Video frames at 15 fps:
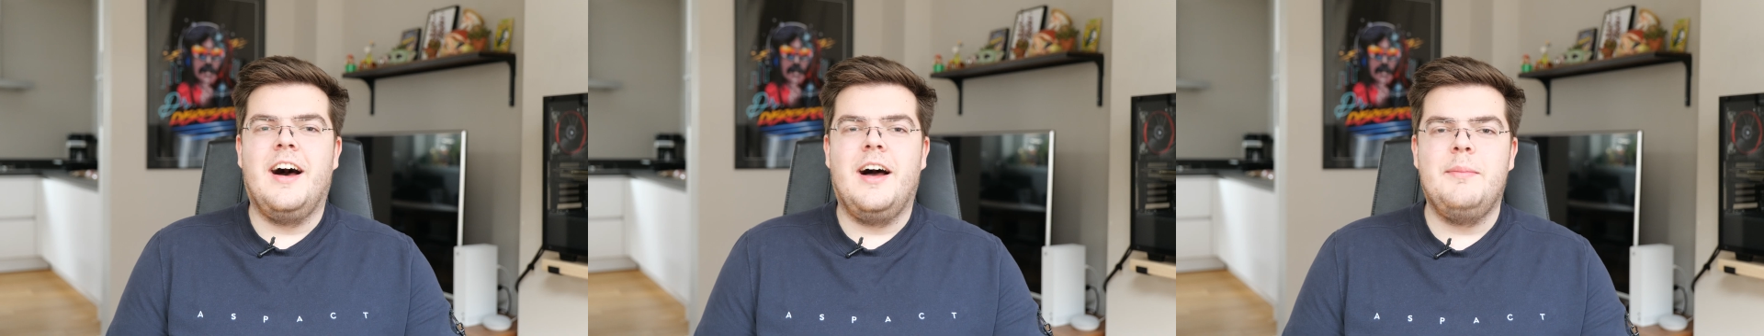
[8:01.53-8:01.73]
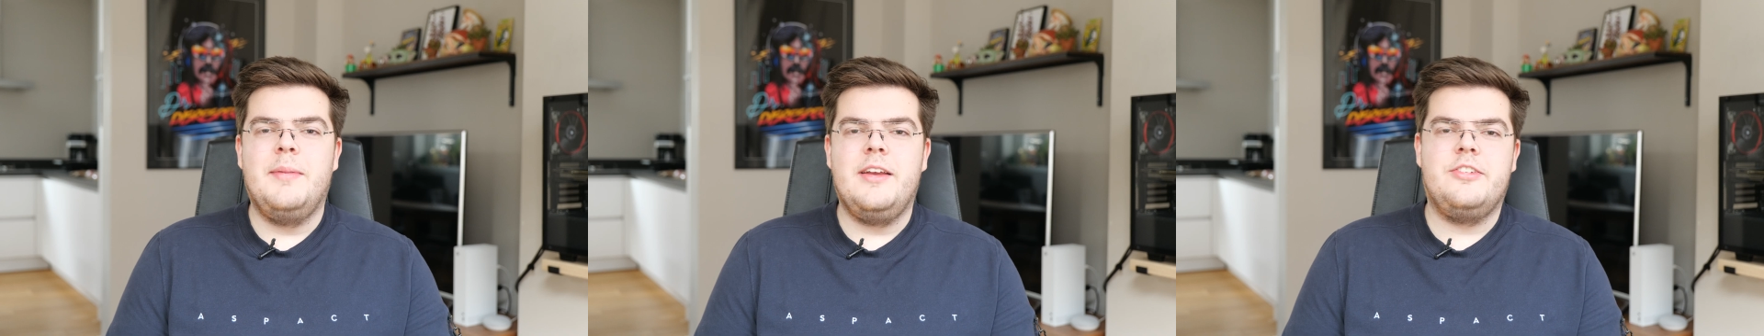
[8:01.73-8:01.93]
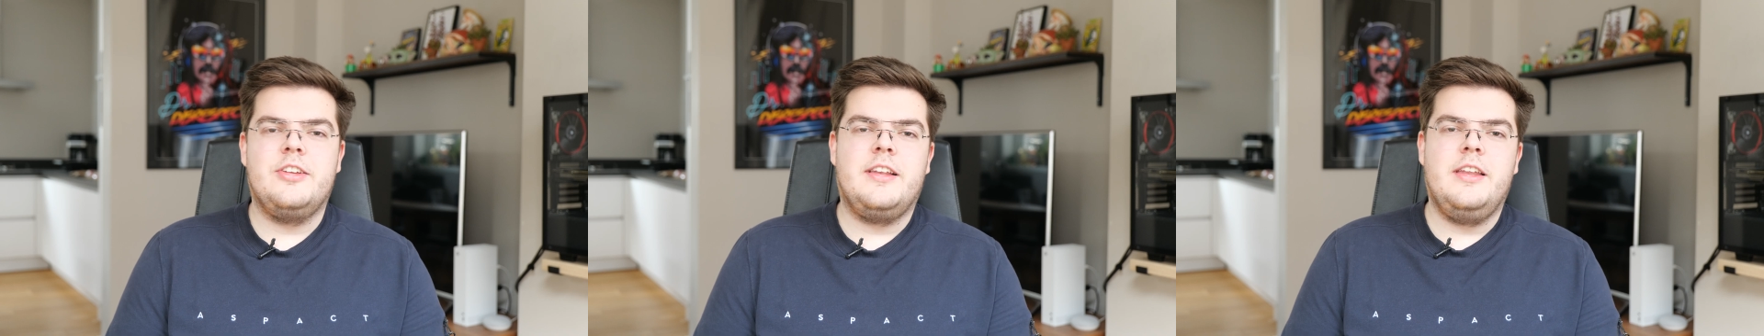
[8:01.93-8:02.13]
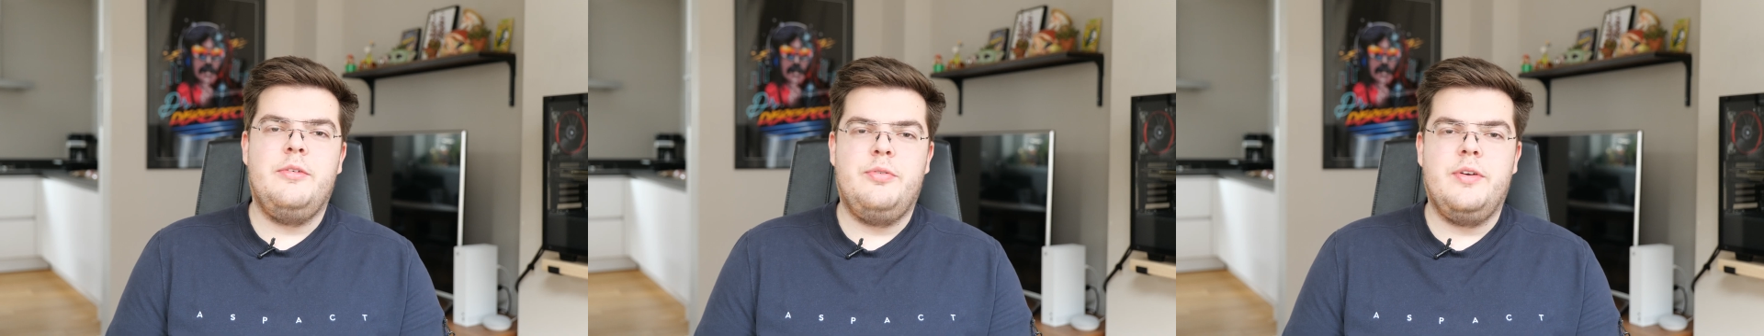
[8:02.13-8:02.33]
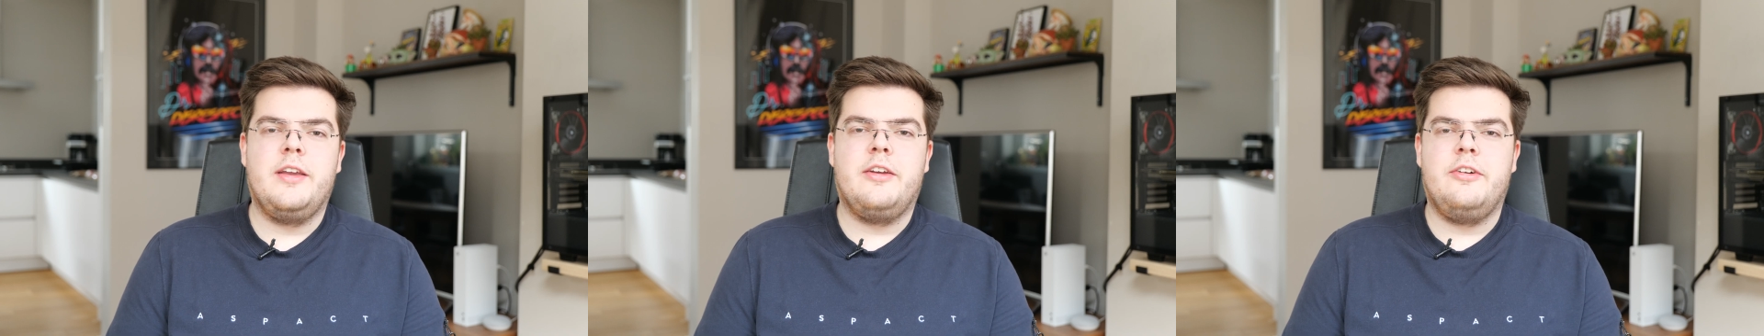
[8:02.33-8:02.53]
I basically
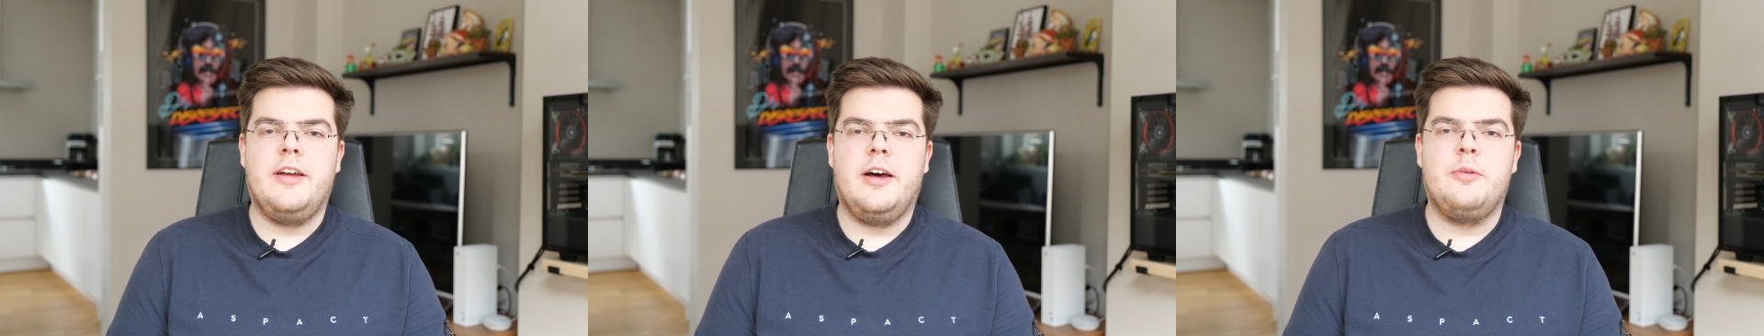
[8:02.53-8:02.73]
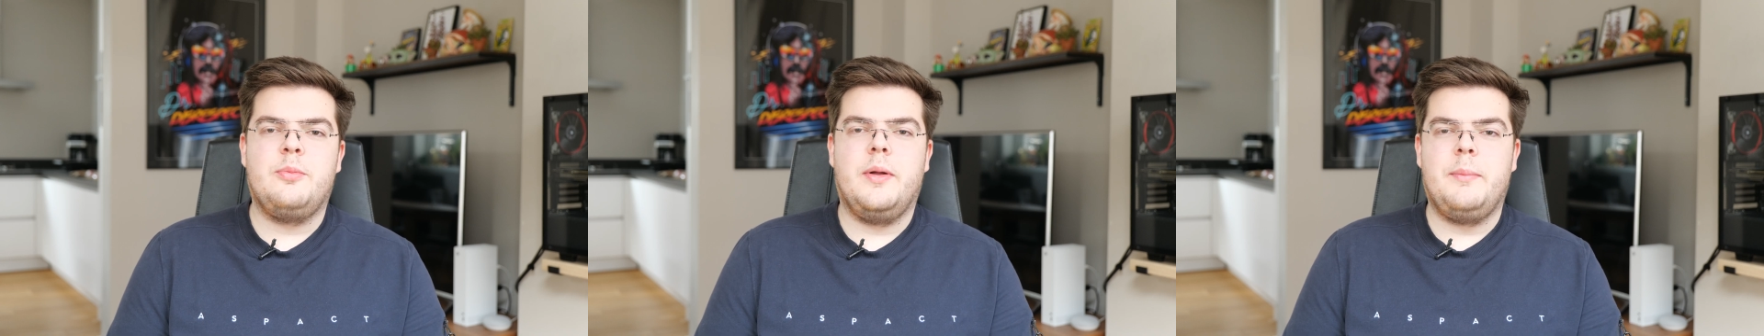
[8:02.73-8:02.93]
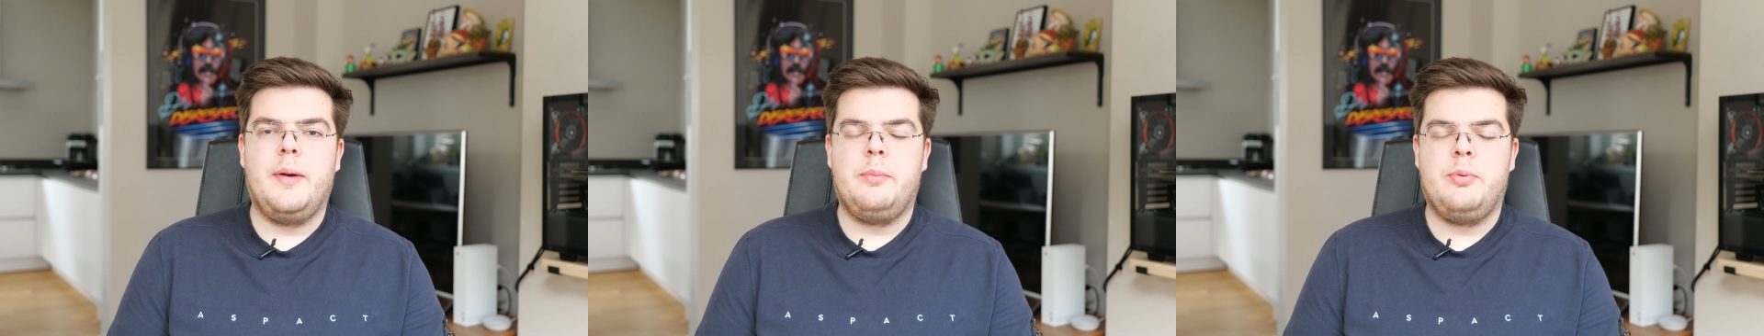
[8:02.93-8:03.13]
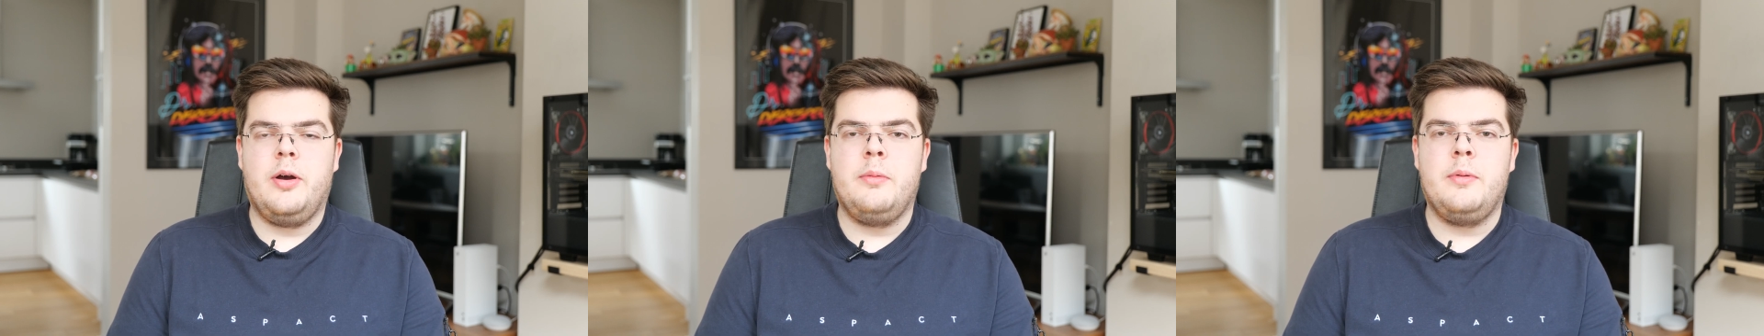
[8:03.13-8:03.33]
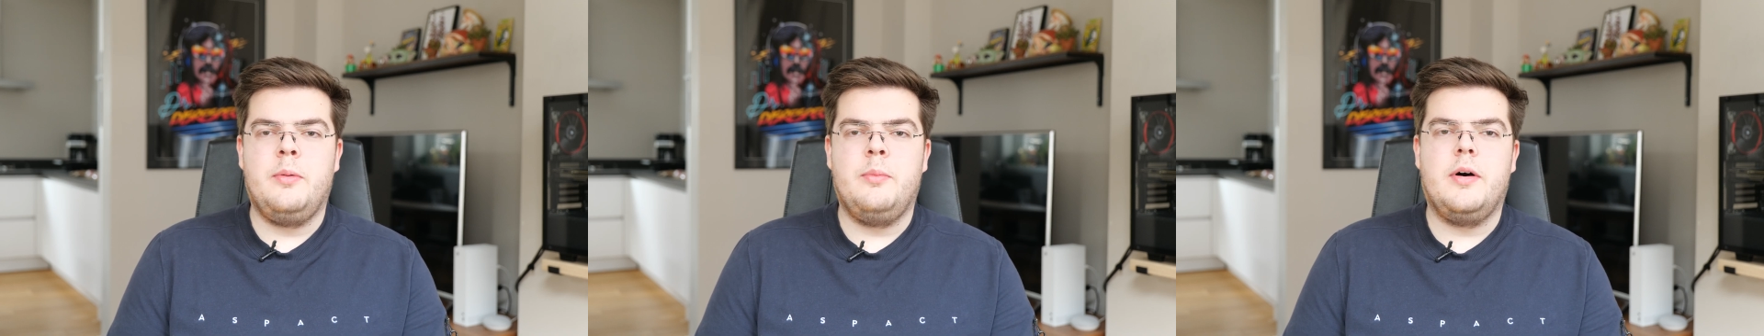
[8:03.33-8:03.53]
figured out what my
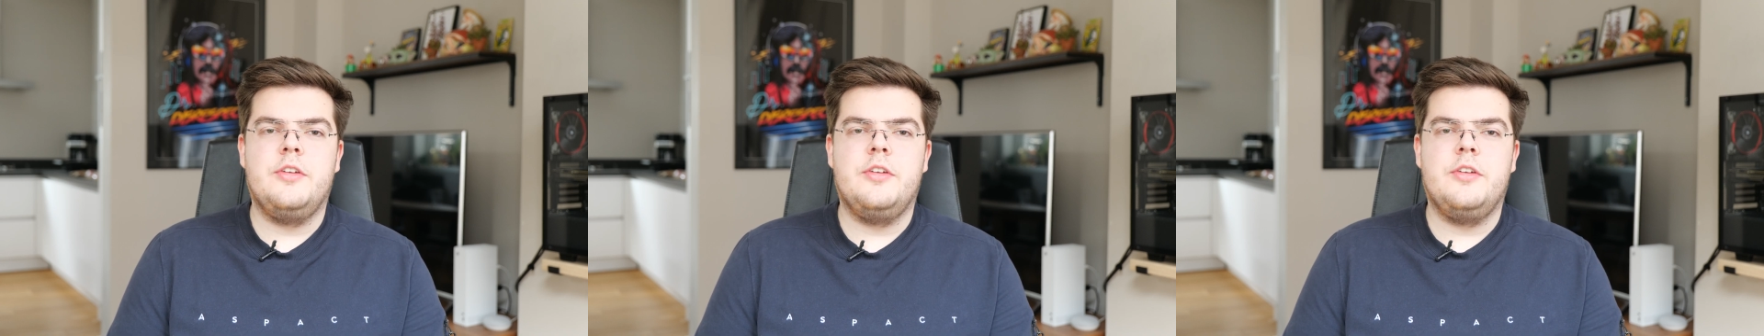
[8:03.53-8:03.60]
problem